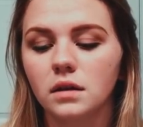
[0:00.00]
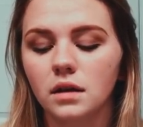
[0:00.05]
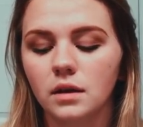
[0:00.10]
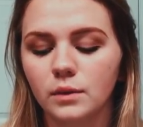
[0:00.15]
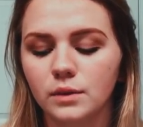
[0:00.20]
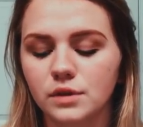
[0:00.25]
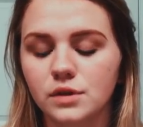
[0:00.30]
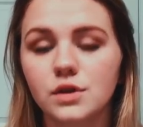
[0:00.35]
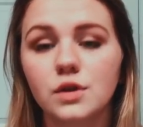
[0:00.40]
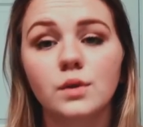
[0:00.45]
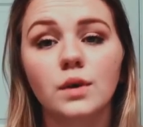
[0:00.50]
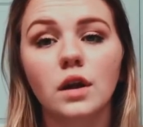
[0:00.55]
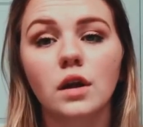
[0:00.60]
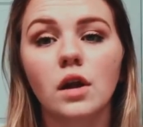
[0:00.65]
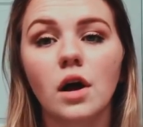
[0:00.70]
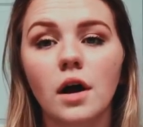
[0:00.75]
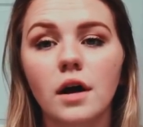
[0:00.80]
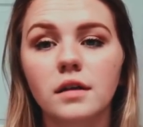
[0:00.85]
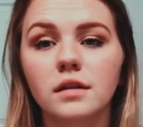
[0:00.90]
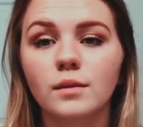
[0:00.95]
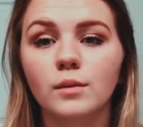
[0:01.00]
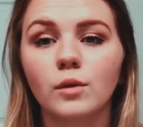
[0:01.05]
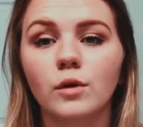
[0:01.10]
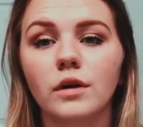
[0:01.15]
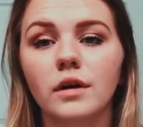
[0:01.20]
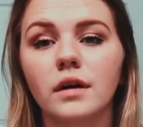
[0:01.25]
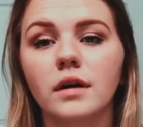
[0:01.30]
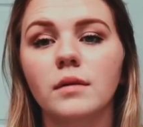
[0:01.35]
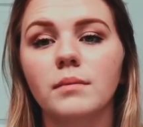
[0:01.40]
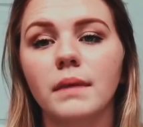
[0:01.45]
it was 2 o'clock in the
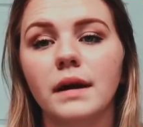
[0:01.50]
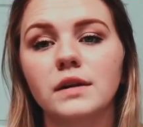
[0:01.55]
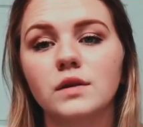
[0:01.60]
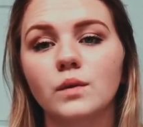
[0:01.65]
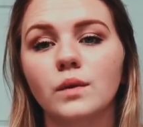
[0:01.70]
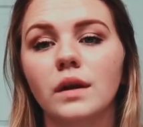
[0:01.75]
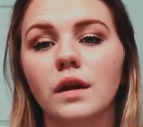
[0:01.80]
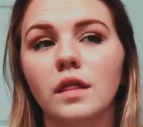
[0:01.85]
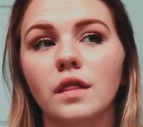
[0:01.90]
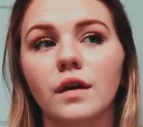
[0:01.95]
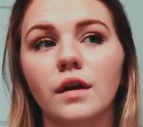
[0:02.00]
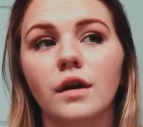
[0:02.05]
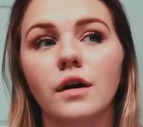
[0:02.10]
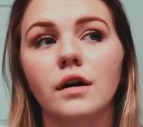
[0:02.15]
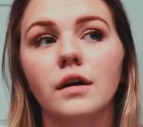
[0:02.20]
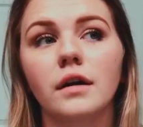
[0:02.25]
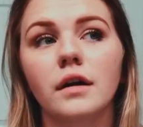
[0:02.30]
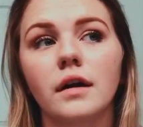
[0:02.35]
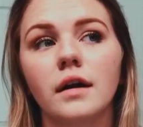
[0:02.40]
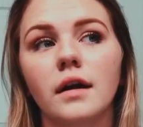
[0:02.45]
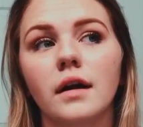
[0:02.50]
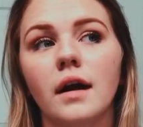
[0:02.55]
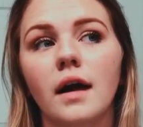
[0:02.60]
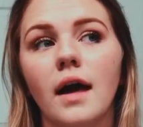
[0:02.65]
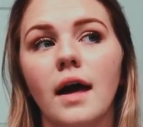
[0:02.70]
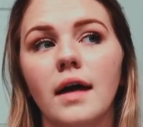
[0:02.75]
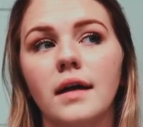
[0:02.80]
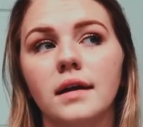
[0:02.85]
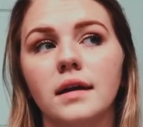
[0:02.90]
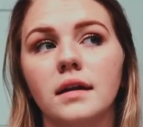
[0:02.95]
morning, May 23rd,
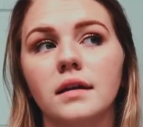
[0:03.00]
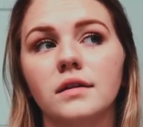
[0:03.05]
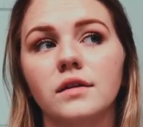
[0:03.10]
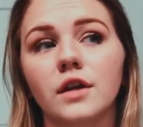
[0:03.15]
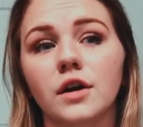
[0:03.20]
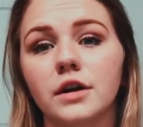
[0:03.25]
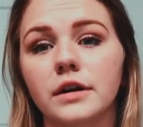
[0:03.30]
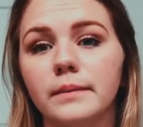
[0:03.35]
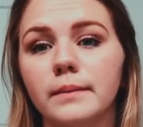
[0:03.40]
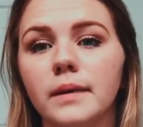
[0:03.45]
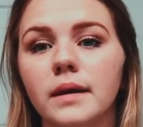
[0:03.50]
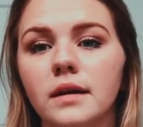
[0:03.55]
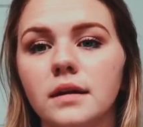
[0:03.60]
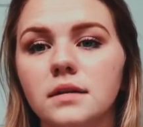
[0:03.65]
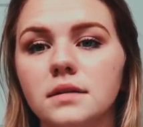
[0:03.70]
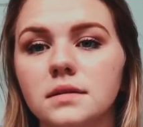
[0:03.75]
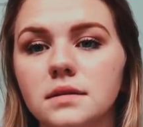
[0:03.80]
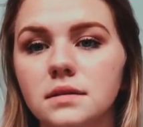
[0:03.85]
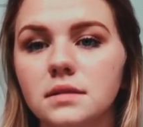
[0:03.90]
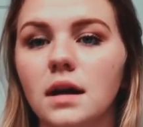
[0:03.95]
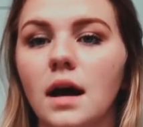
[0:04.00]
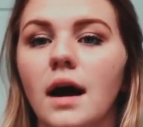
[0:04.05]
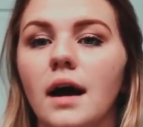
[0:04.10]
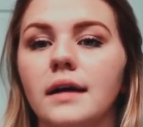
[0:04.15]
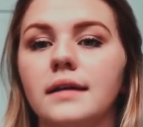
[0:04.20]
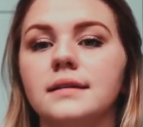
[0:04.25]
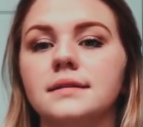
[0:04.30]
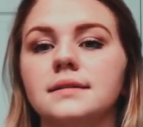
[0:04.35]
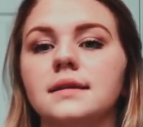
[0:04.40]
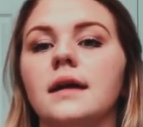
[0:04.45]
and in 30 minutes,
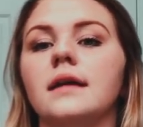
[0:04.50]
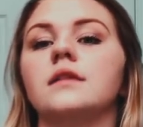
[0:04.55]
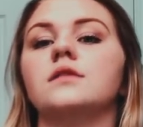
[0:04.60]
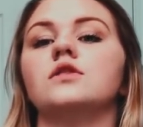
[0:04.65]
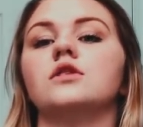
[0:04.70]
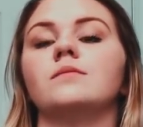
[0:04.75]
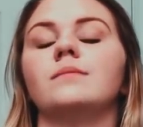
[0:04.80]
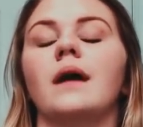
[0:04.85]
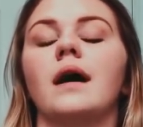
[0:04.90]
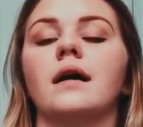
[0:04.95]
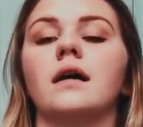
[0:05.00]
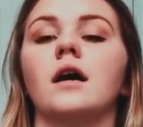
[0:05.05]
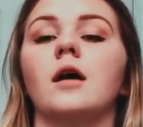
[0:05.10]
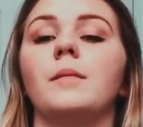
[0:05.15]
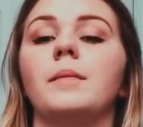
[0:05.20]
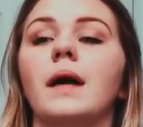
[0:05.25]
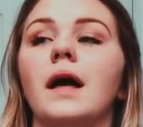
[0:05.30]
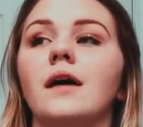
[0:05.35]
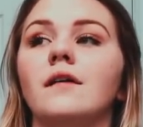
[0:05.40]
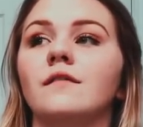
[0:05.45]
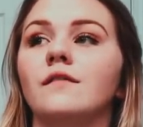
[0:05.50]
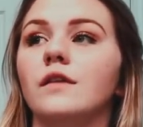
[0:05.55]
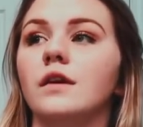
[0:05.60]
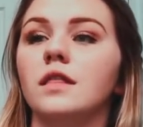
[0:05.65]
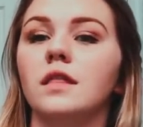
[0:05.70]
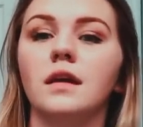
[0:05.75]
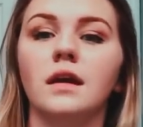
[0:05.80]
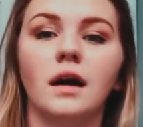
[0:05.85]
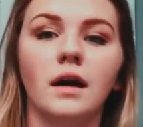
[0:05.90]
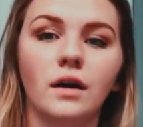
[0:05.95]
I decided to pack up
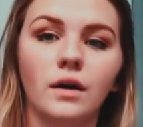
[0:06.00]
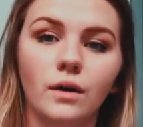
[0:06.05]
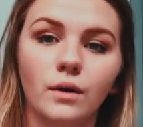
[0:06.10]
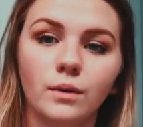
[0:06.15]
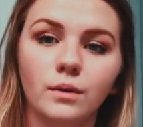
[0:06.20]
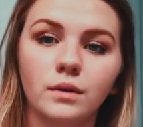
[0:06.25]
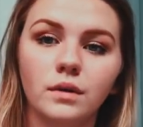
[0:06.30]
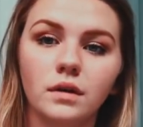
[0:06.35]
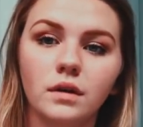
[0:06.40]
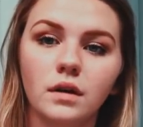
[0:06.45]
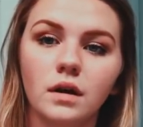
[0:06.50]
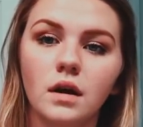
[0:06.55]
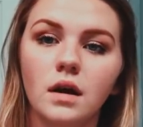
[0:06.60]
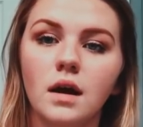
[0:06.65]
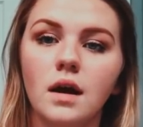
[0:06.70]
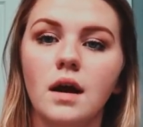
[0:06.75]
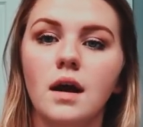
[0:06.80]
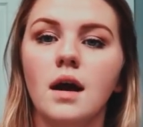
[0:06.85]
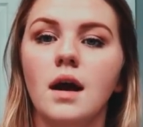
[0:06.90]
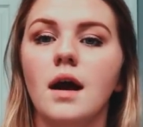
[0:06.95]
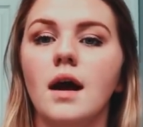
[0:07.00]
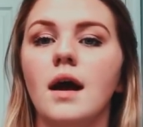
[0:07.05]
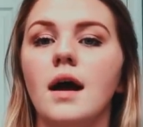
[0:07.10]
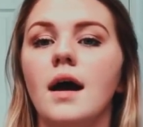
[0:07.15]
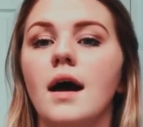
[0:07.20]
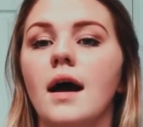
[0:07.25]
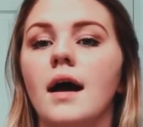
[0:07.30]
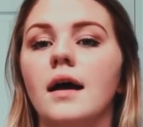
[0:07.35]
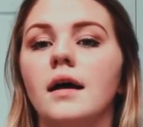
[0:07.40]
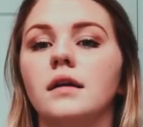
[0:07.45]
everything I owned
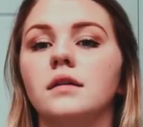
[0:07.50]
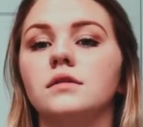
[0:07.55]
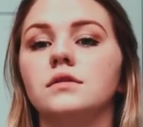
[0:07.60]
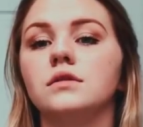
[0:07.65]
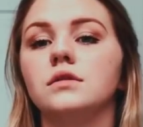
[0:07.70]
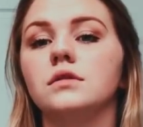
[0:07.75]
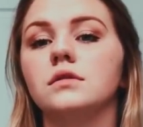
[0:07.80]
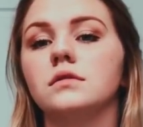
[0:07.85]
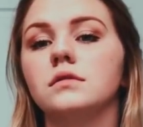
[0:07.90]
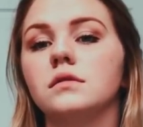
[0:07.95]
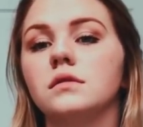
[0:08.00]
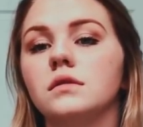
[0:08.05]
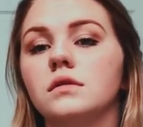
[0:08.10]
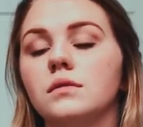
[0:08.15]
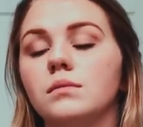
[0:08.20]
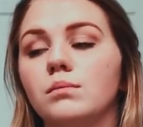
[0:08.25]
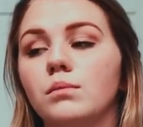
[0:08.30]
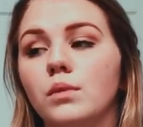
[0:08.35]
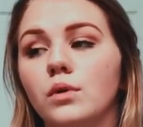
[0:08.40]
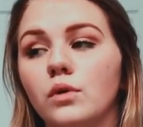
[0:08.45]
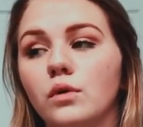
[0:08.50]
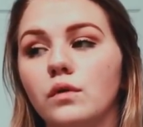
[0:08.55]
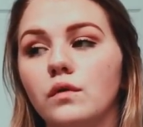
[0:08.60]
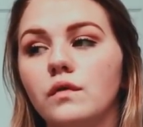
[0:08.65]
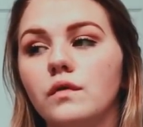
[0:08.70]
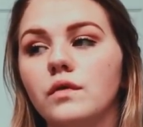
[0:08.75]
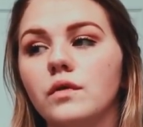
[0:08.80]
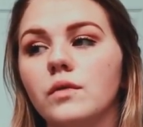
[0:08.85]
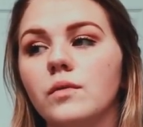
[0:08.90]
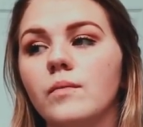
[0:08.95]
and
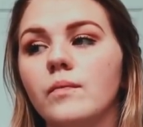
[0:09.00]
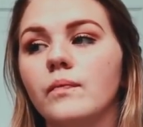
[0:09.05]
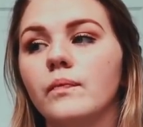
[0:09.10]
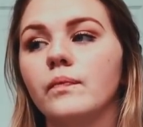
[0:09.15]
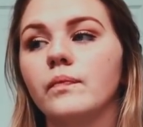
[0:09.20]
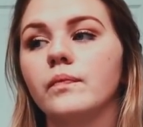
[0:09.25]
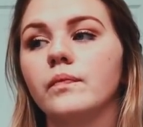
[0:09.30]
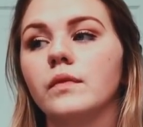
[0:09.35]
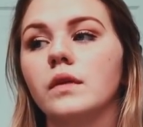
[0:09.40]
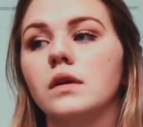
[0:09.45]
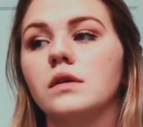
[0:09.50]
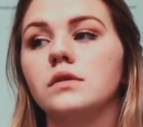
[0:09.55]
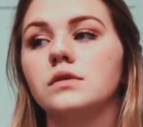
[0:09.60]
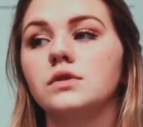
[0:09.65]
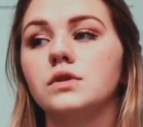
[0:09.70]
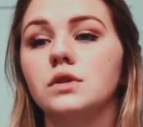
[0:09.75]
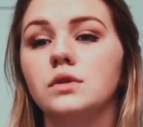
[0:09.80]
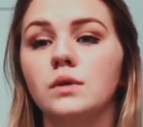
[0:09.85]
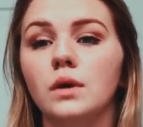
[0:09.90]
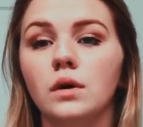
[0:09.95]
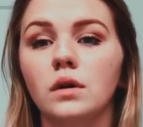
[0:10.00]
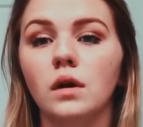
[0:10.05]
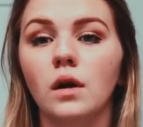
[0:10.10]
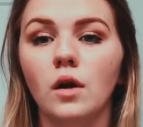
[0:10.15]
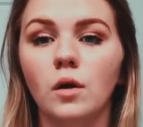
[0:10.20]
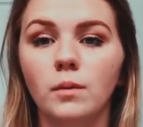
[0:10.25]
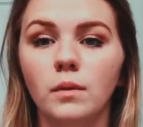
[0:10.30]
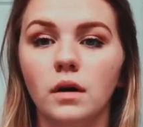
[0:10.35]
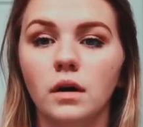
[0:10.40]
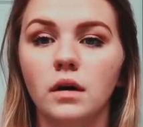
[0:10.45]
move to
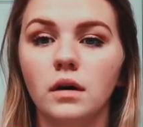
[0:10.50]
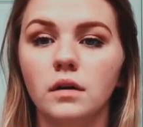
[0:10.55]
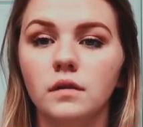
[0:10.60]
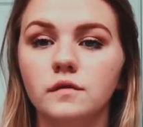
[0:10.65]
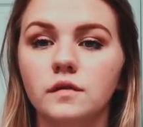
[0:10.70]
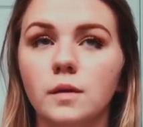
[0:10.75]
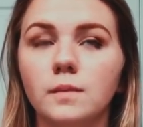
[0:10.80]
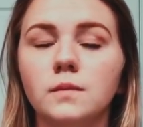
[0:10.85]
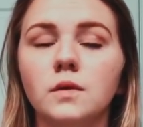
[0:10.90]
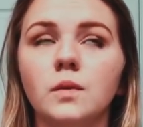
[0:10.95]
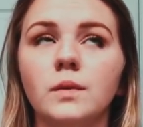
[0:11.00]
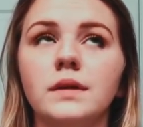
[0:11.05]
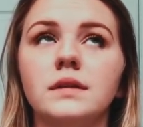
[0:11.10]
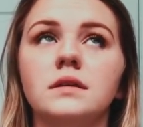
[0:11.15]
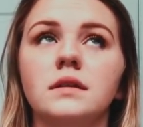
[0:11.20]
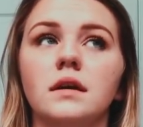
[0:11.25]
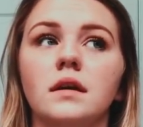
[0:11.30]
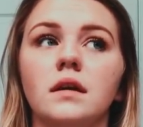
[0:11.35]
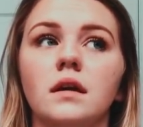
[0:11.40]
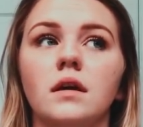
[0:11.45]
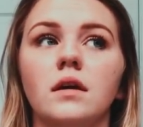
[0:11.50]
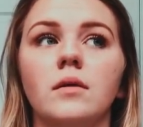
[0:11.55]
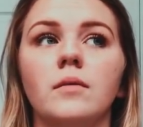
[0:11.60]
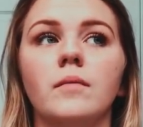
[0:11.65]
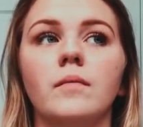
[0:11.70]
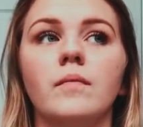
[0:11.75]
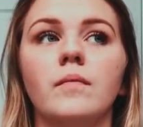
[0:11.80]
Oklahoma from Louisiana.